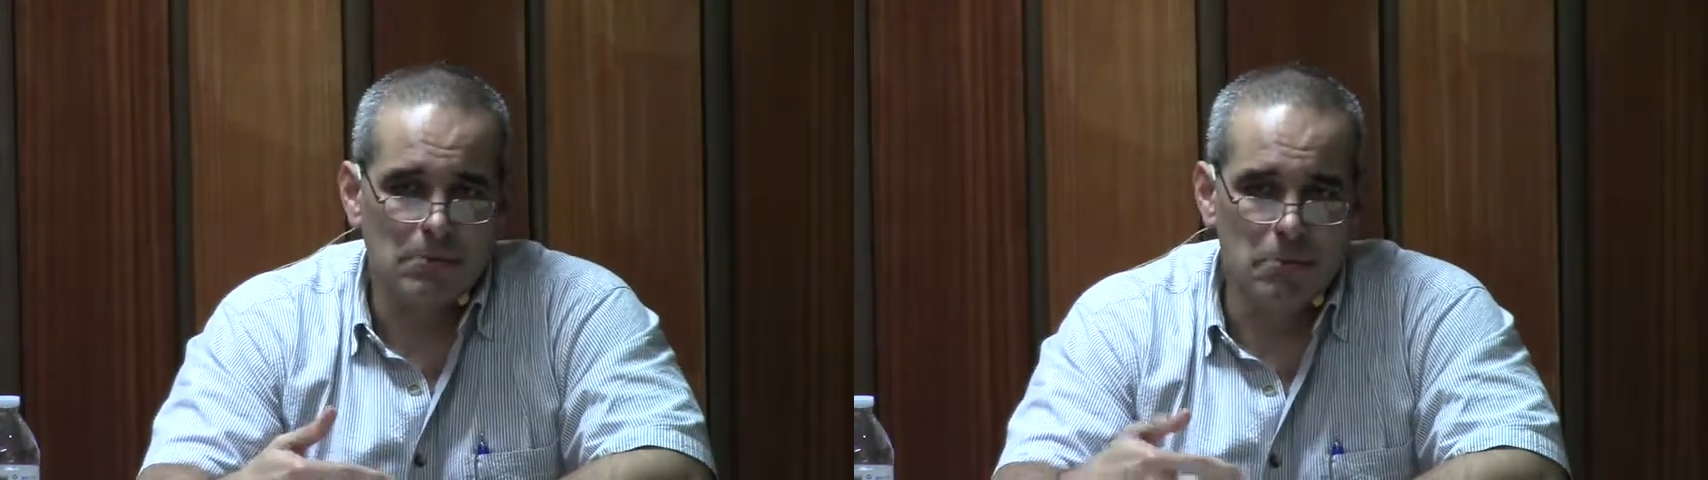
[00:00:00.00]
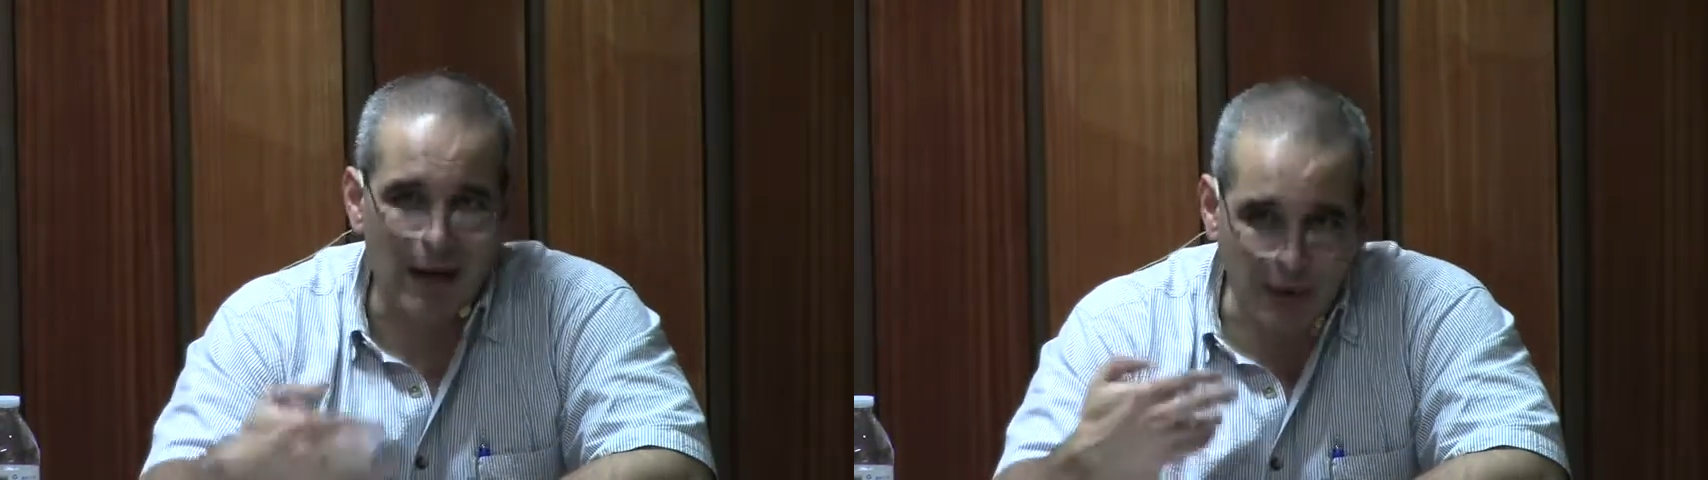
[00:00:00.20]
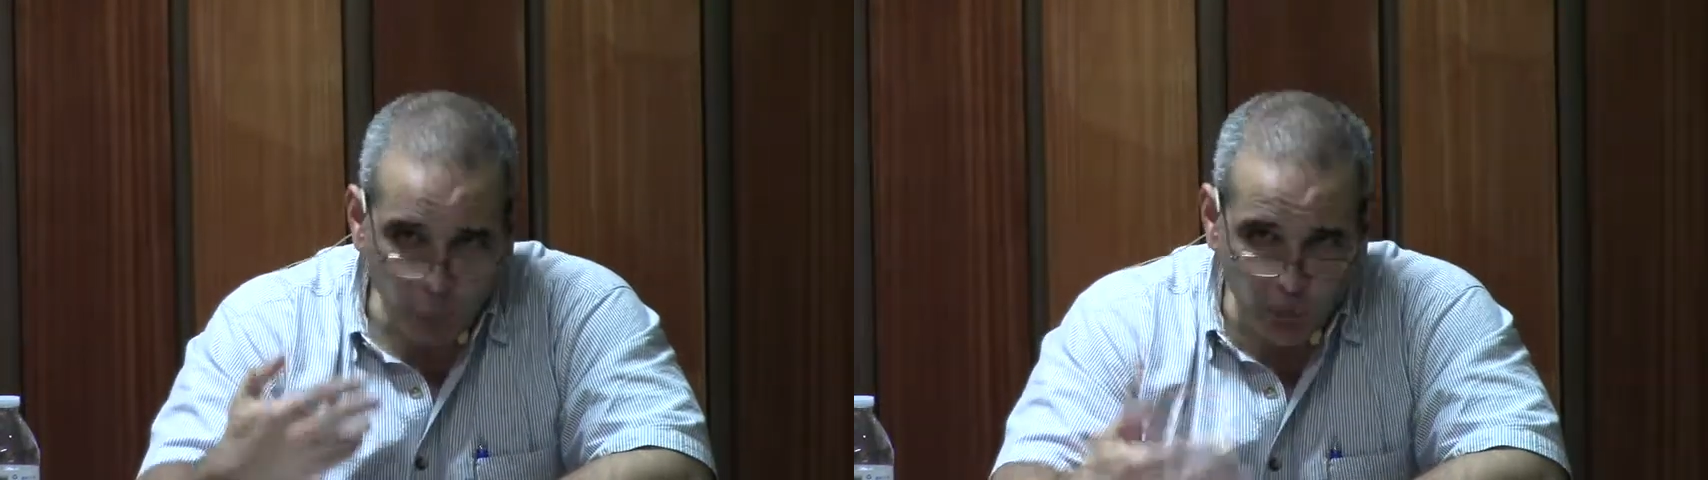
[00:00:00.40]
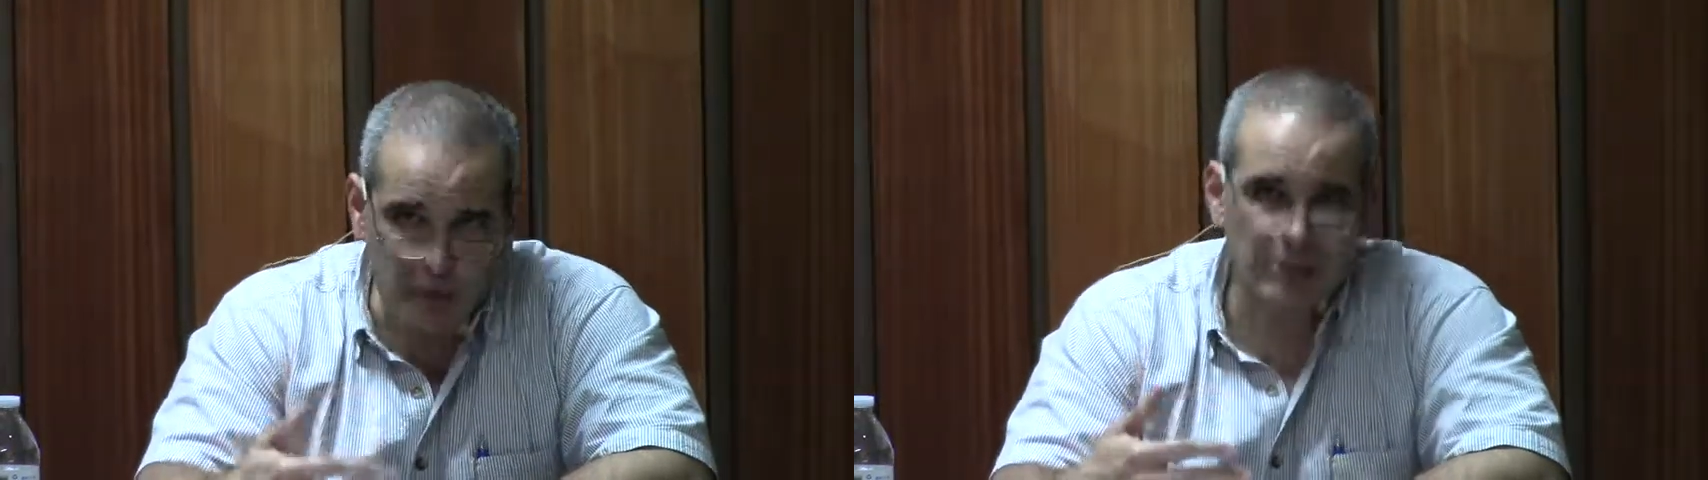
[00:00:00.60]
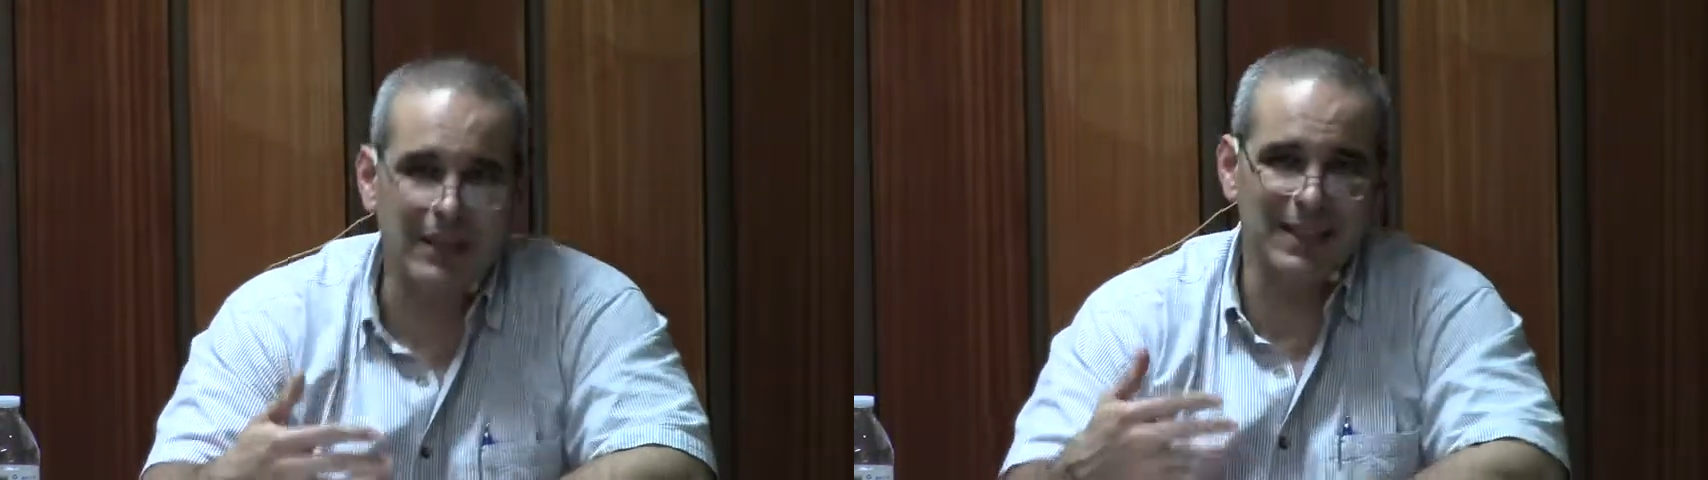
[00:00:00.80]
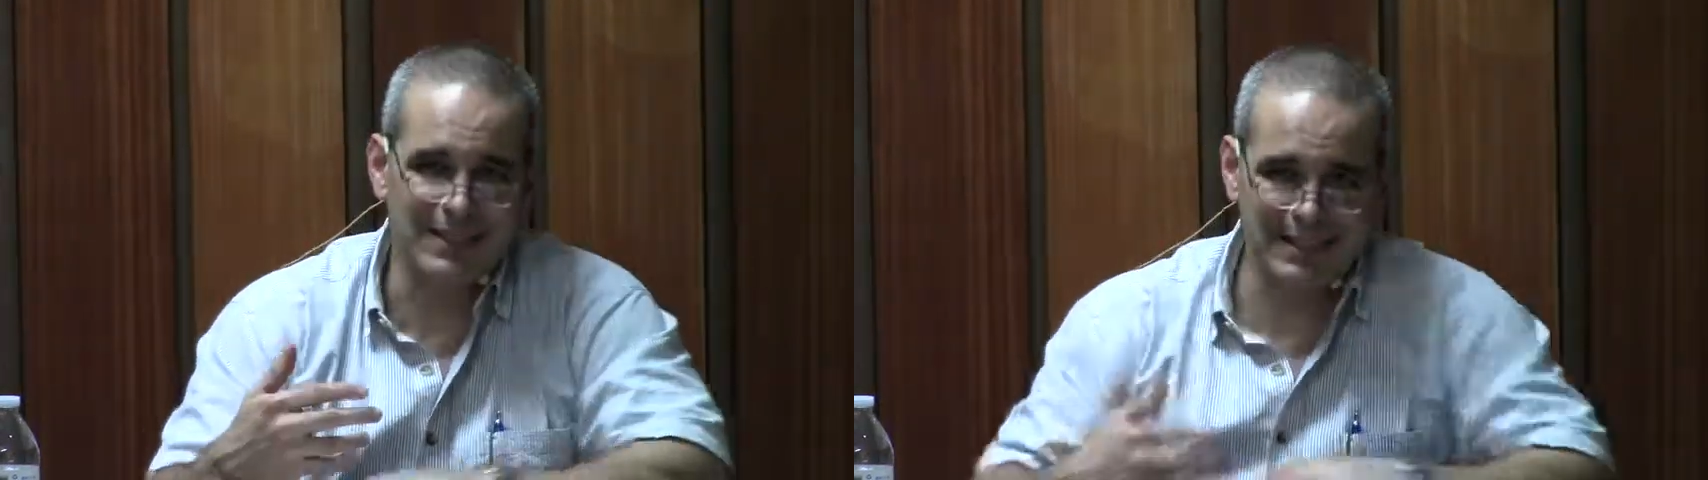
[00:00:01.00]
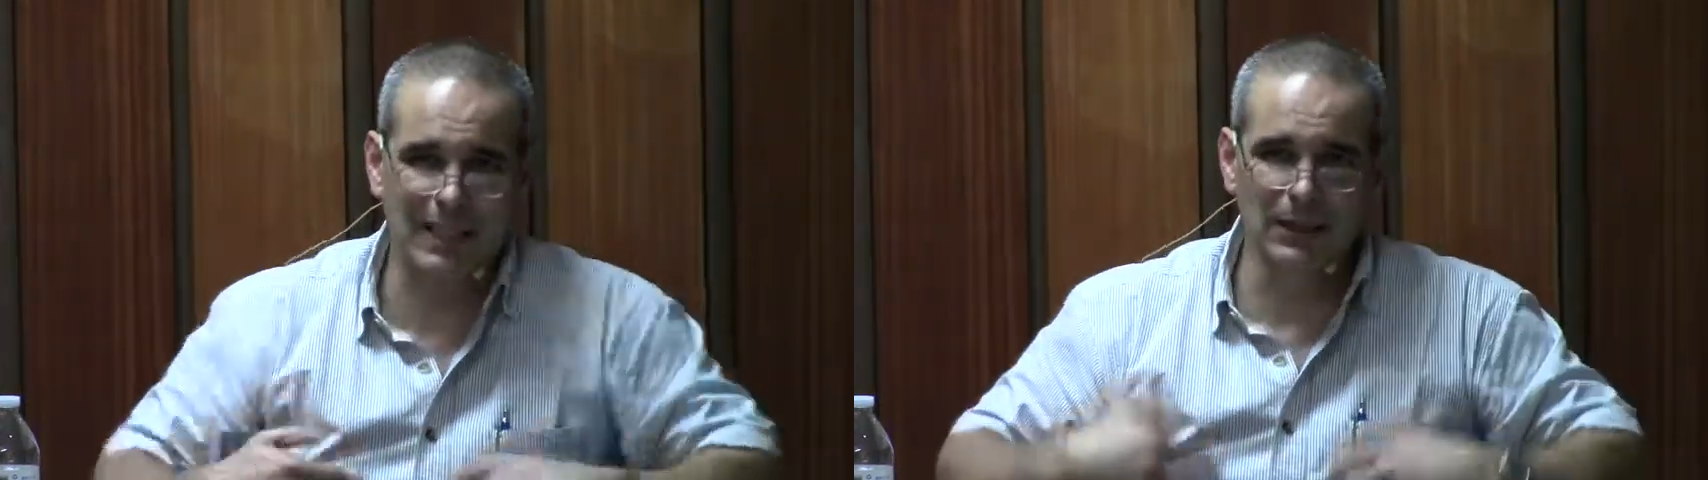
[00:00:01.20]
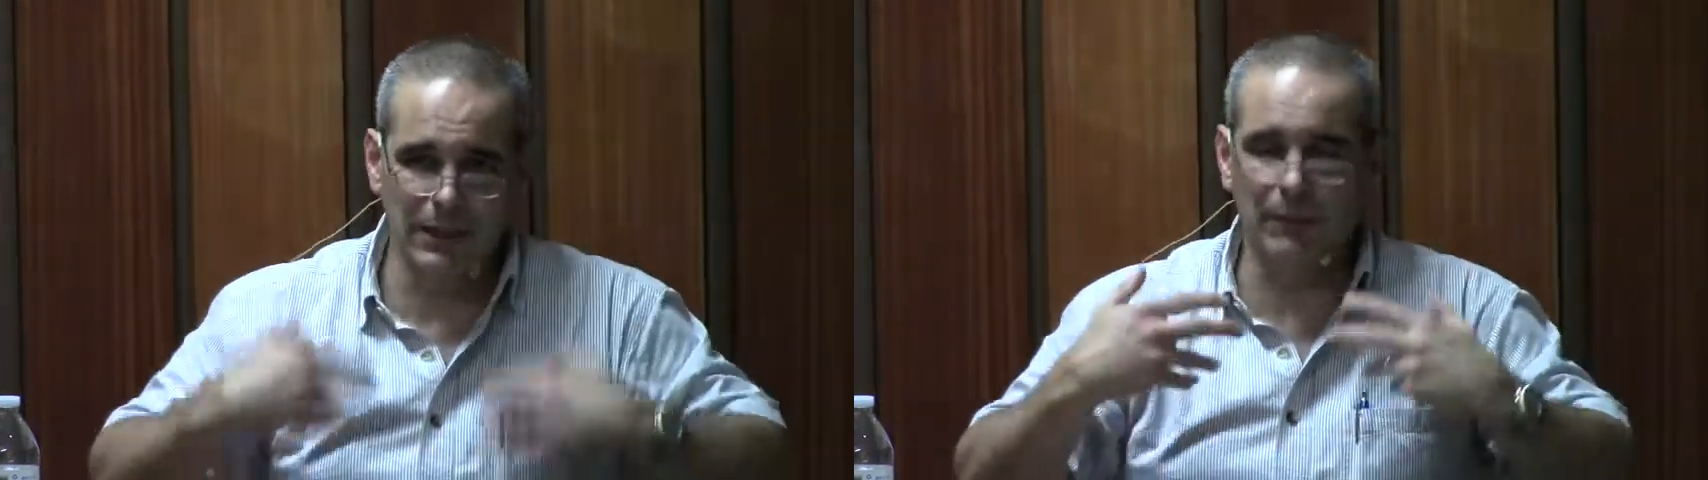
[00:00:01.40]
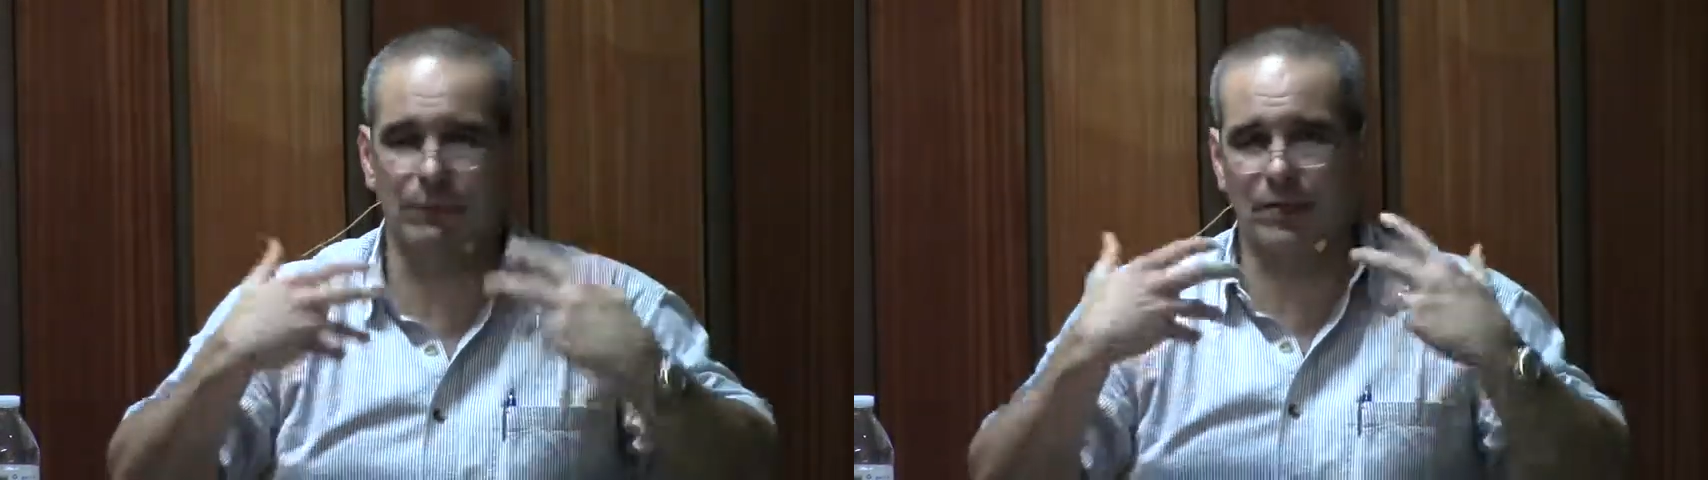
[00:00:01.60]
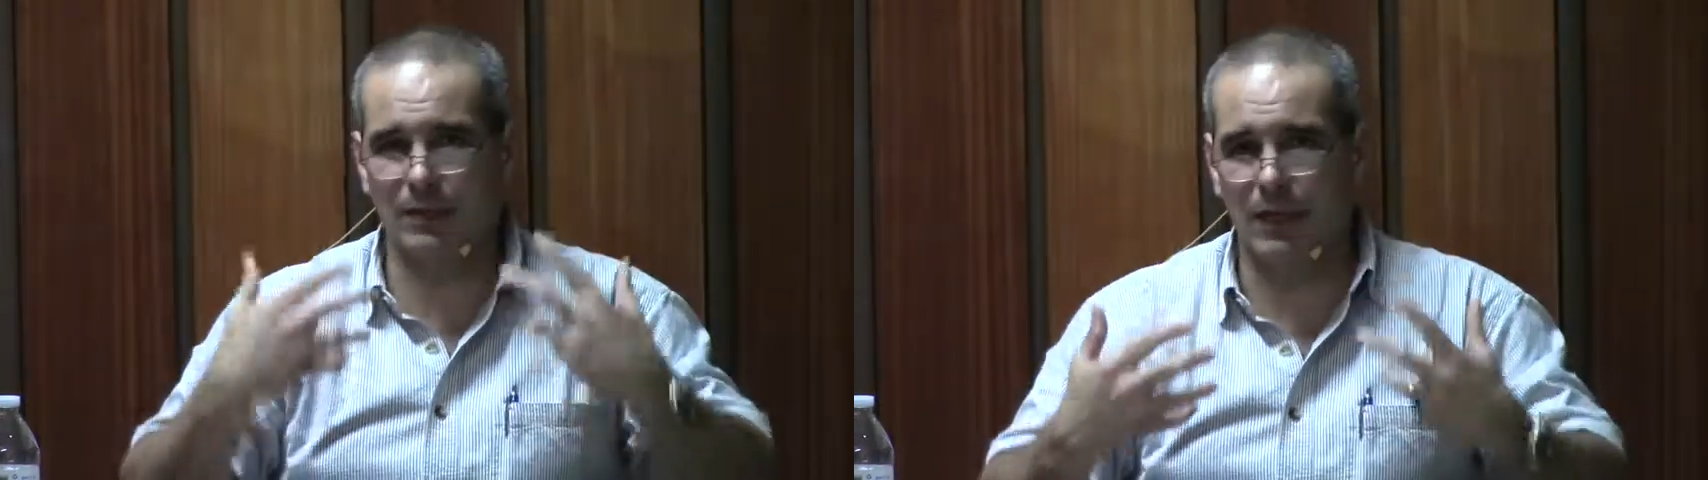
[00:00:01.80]
By which he is then
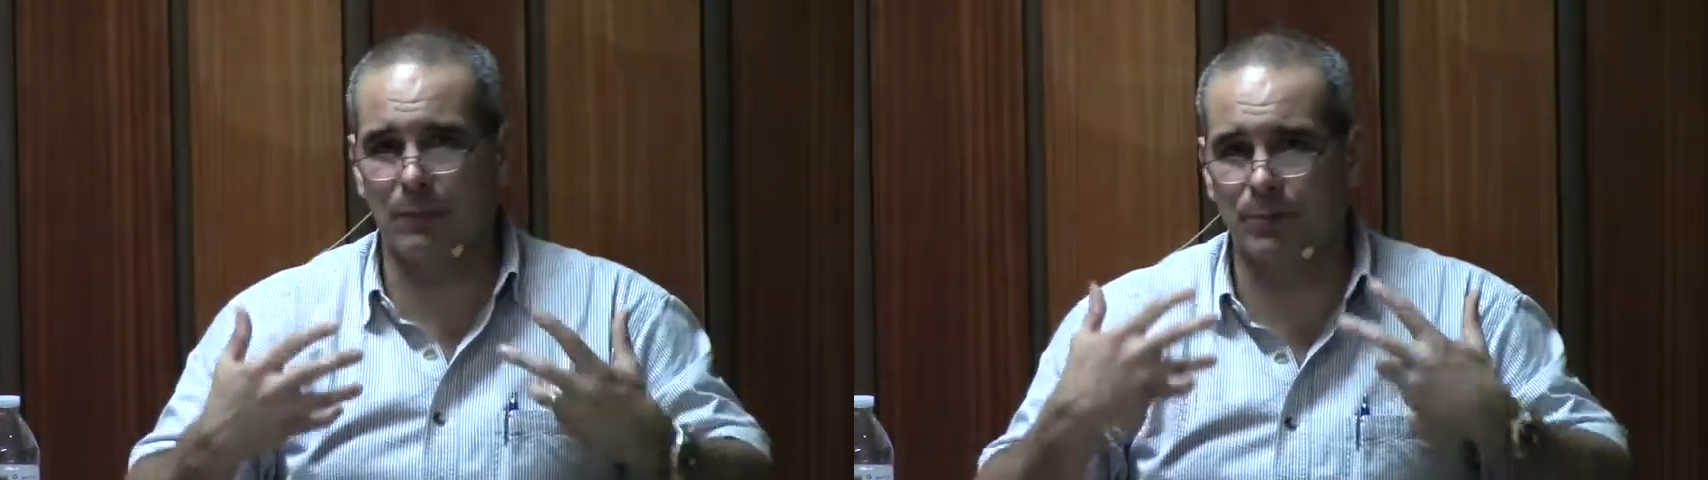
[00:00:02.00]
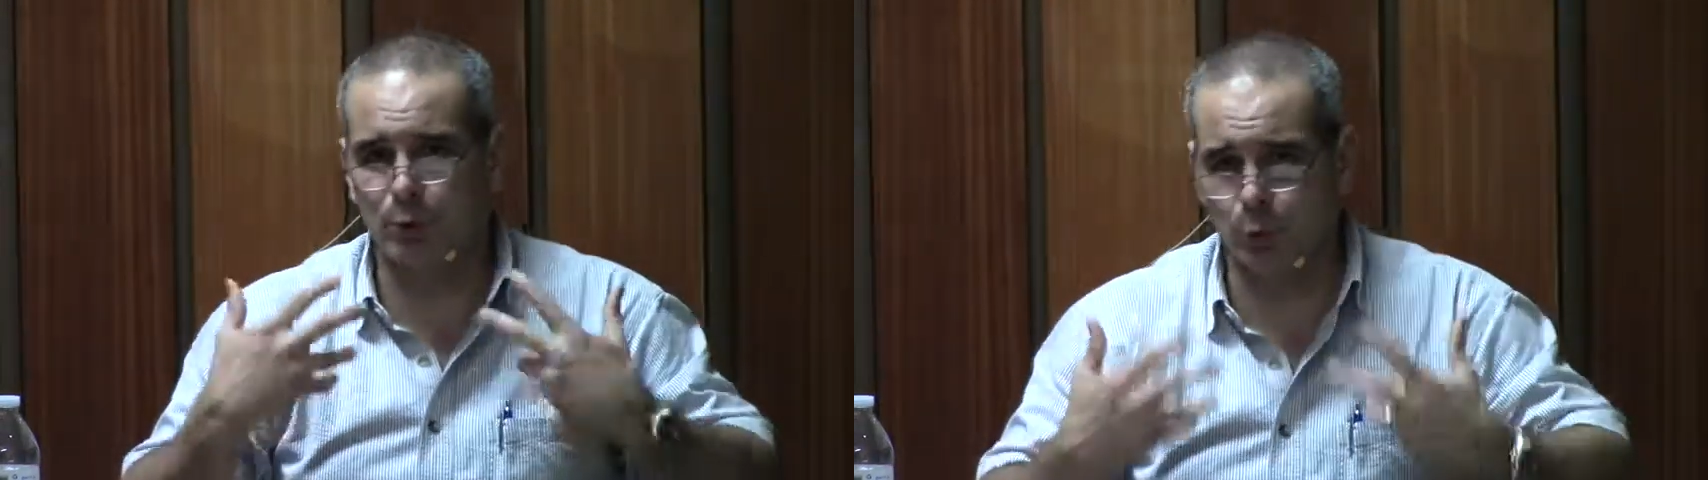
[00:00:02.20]
lifted up